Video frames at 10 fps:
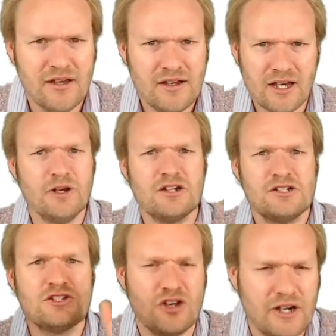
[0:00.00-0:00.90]
Now we looked
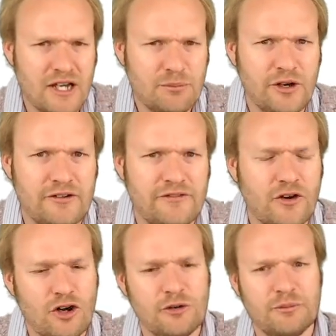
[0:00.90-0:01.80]
at turning point
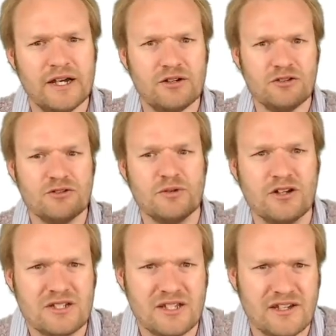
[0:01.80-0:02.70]
form and we
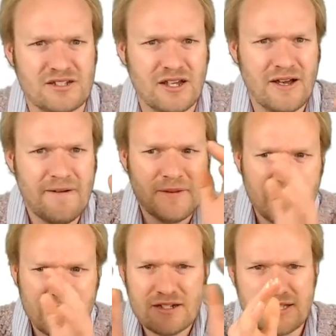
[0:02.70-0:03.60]
looked at
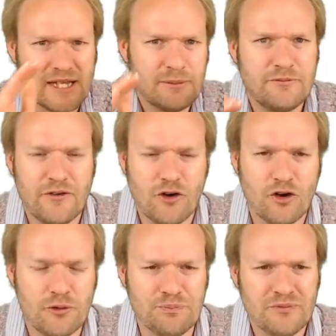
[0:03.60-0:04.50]
intercept
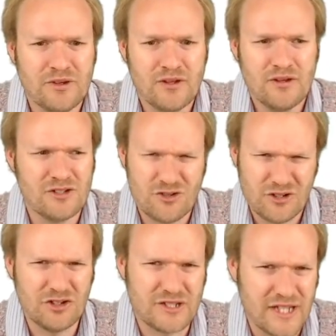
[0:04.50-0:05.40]
form, which we
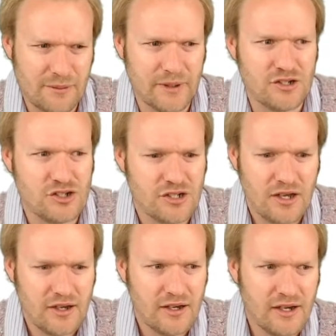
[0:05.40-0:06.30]
didn't use that much.
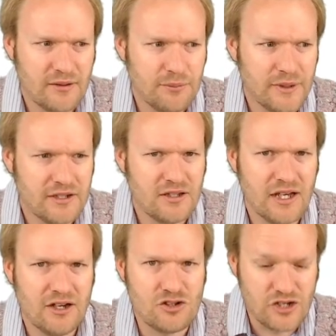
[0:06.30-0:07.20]
But
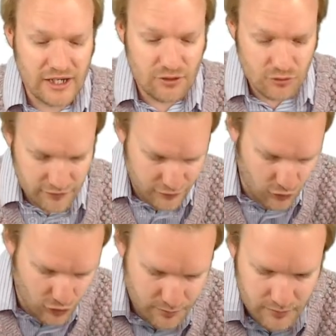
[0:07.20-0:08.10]
our general
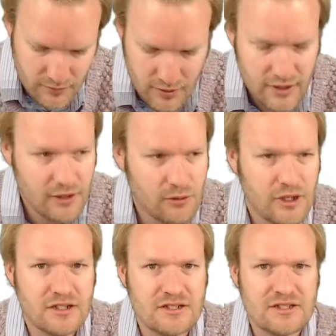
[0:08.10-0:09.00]
form
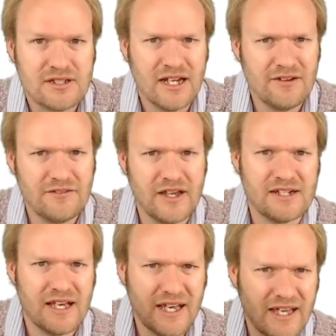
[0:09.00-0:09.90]
was kind of that
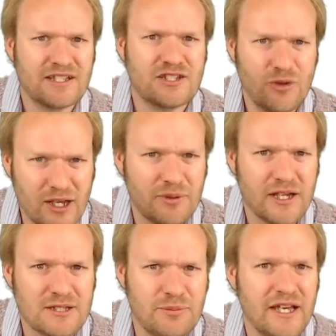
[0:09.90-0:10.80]
ax squared
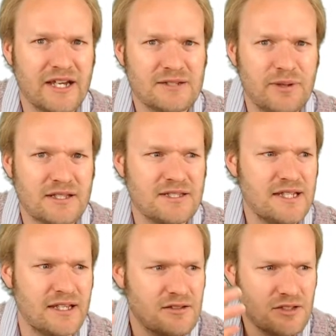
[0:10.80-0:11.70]
plus bx plus
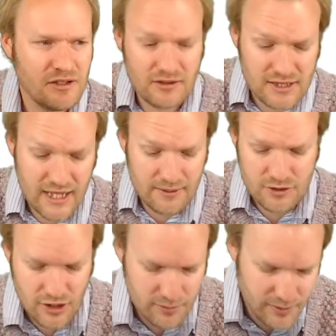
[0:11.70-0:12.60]
c. So the same is
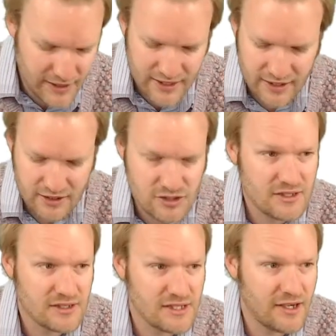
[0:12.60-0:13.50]
going to apply here. Just
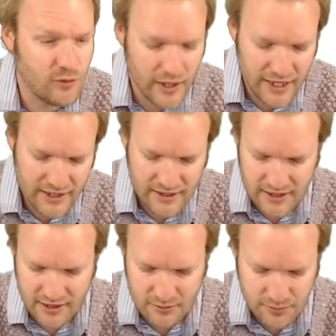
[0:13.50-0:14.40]
instead of y, our
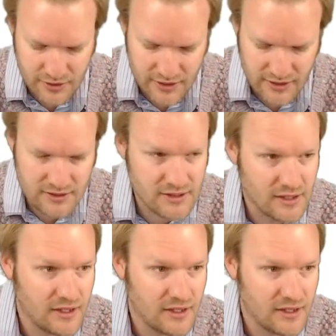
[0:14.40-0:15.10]
output is